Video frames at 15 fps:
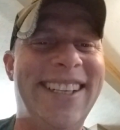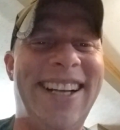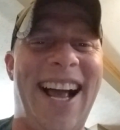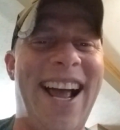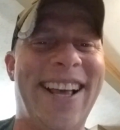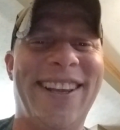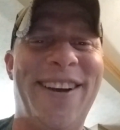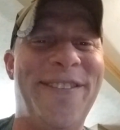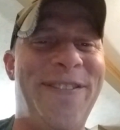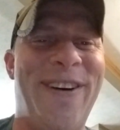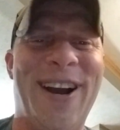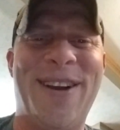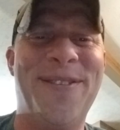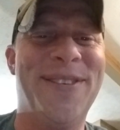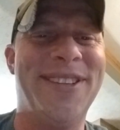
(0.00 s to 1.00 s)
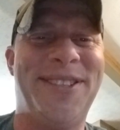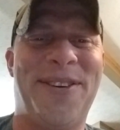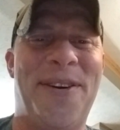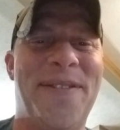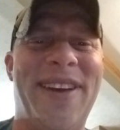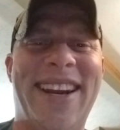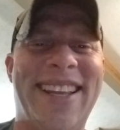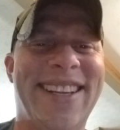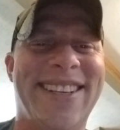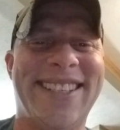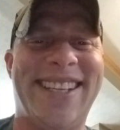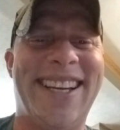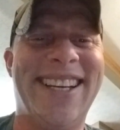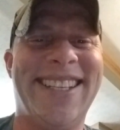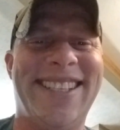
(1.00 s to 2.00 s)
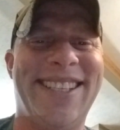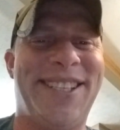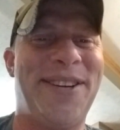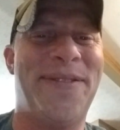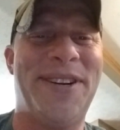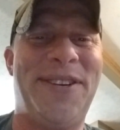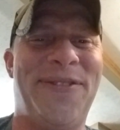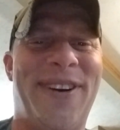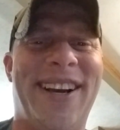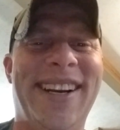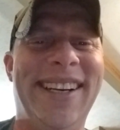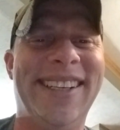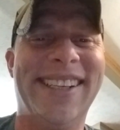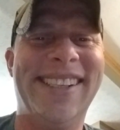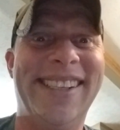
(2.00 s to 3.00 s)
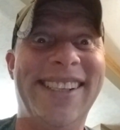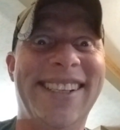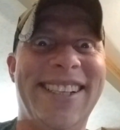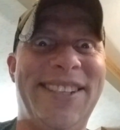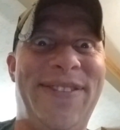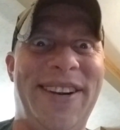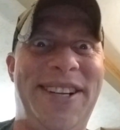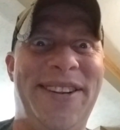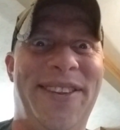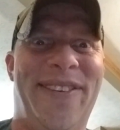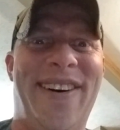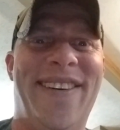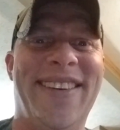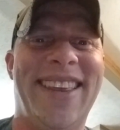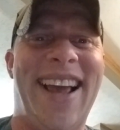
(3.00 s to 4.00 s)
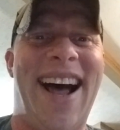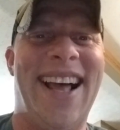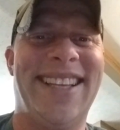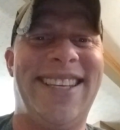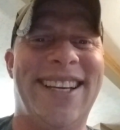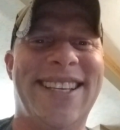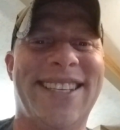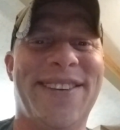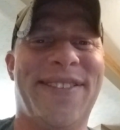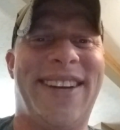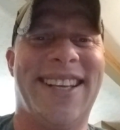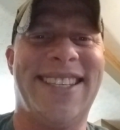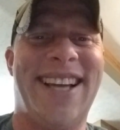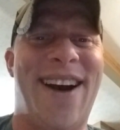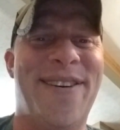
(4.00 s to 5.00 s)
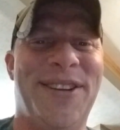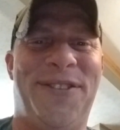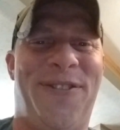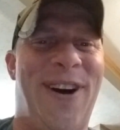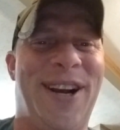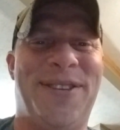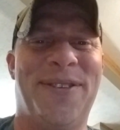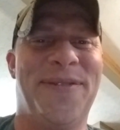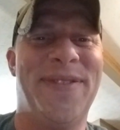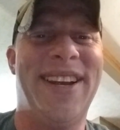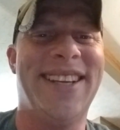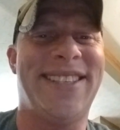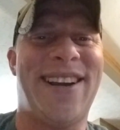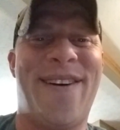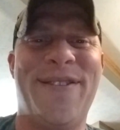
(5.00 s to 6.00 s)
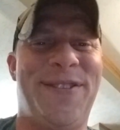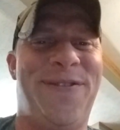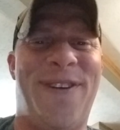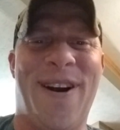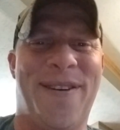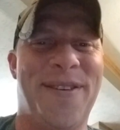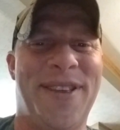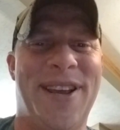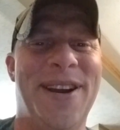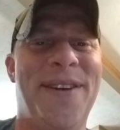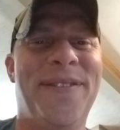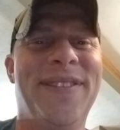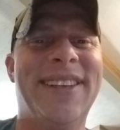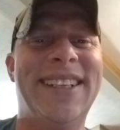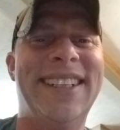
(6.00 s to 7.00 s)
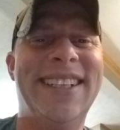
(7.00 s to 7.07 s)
I love fucking with tormenting those kids. It's so much fun, especially the one with the autism because he always fucks with me, so I always fuck with him.